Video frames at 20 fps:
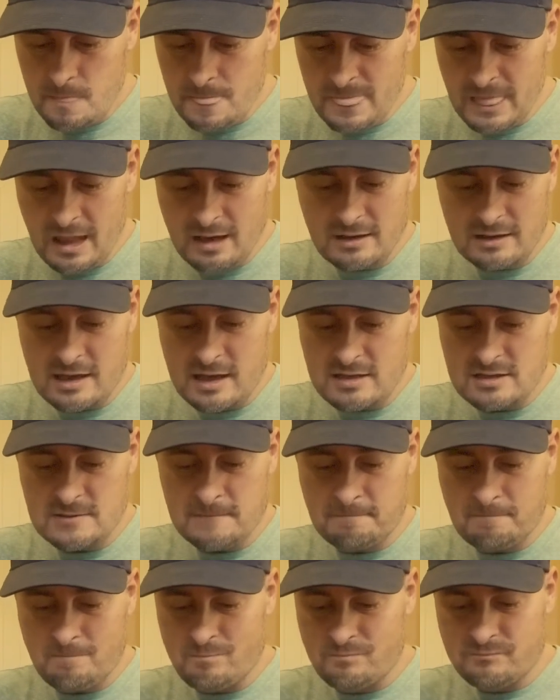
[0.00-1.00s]
All right, guys. If
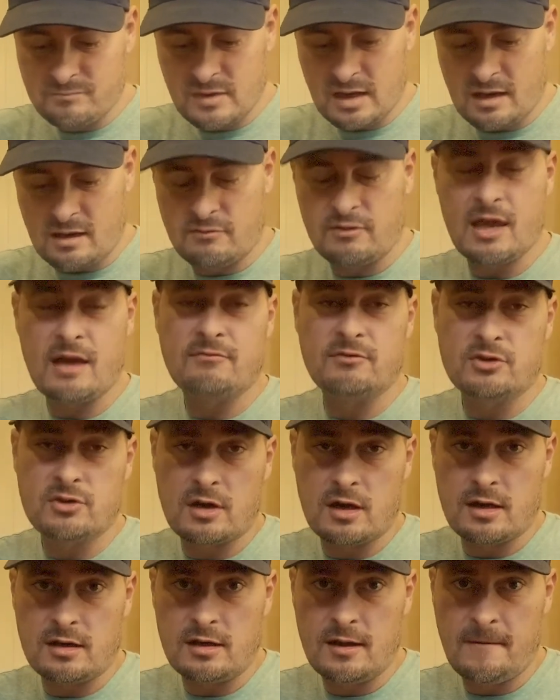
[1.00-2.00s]
you haven't
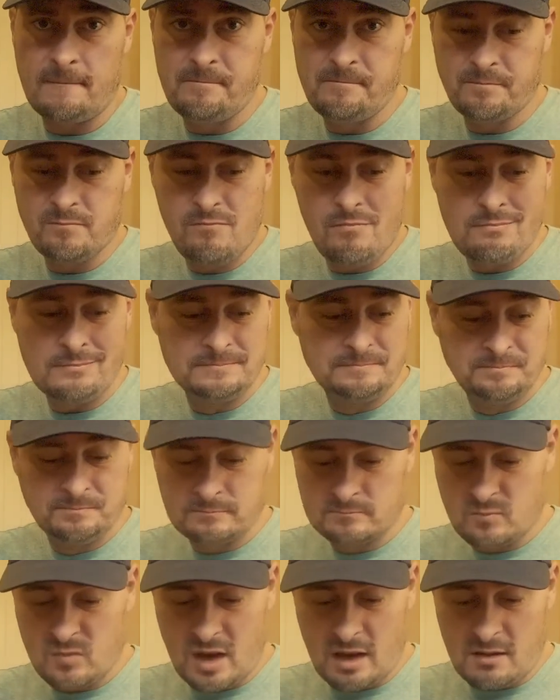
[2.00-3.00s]
tried
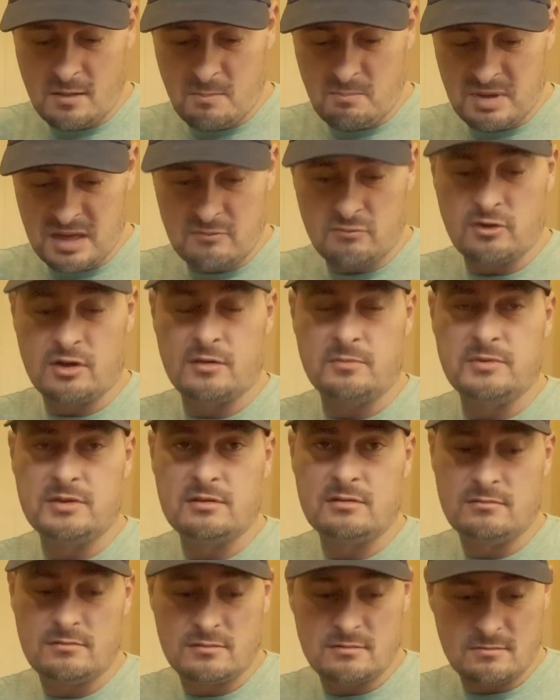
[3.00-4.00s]
beef ribs,
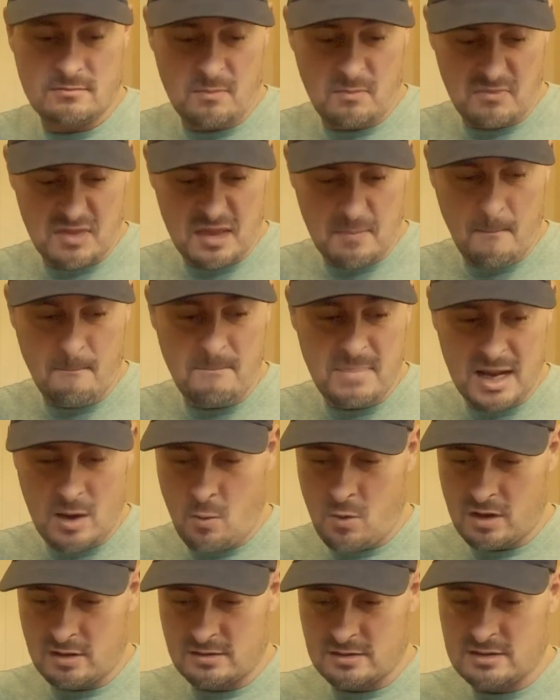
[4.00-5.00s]
the big
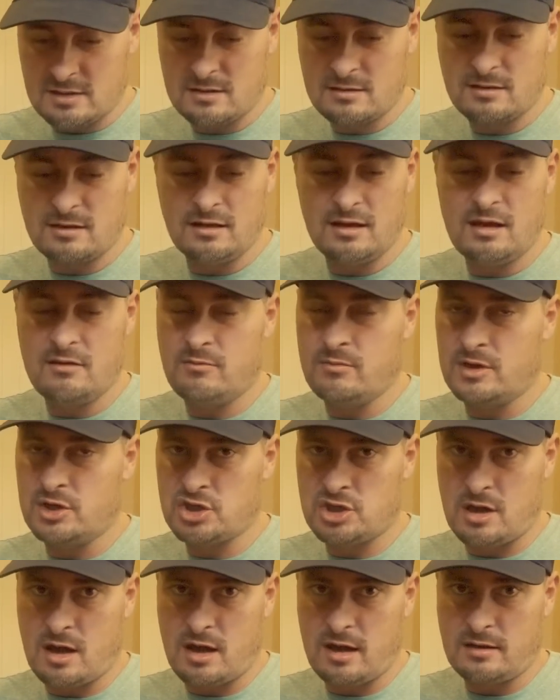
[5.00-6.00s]
ones, give them a
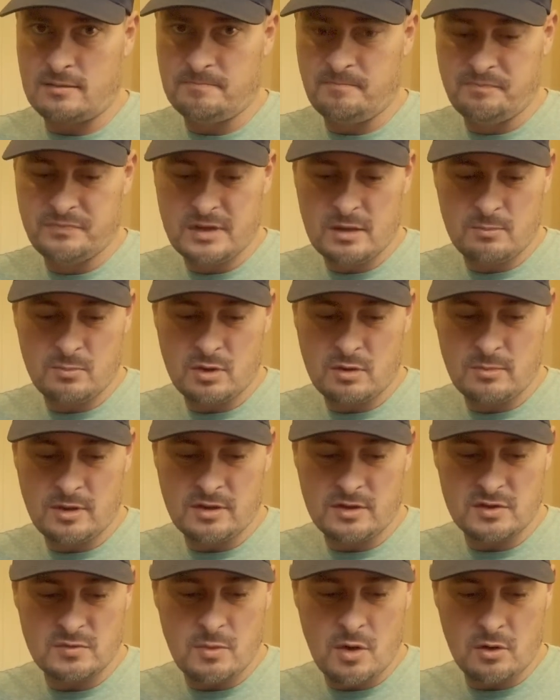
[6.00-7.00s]
shot. Put them on the
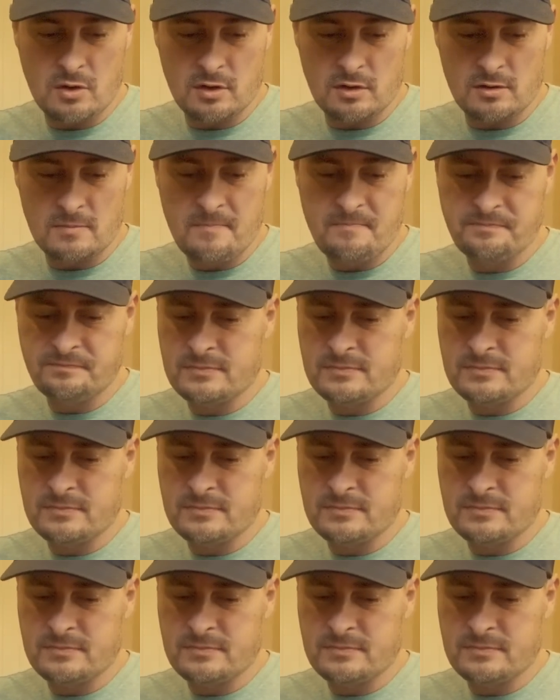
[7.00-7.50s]
smoker.